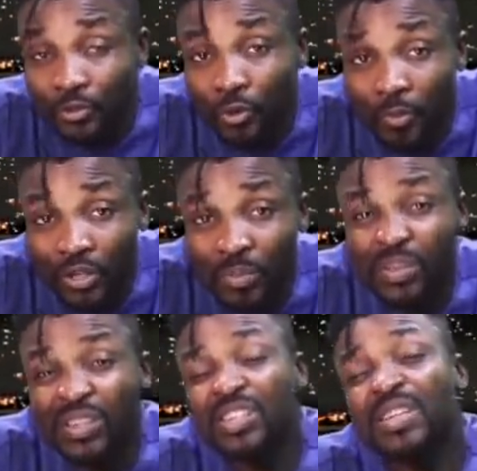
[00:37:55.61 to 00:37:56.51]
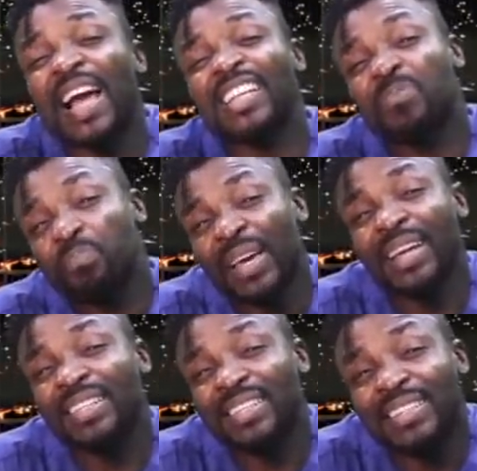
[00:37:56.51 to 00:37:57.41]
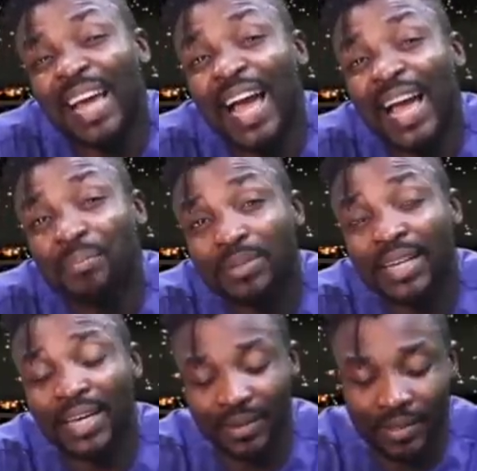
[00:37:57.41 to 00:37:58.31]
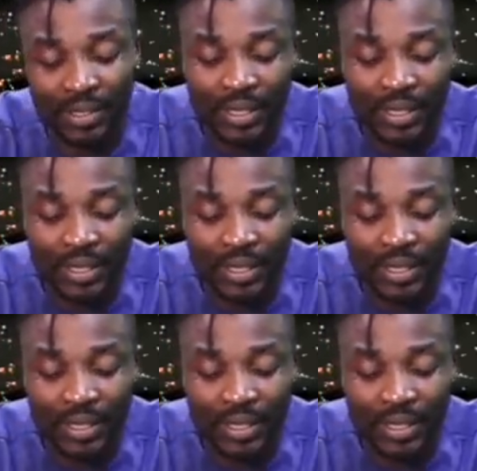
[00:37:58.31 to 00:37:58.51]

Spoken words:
Nobody pick this guy. Spend time there.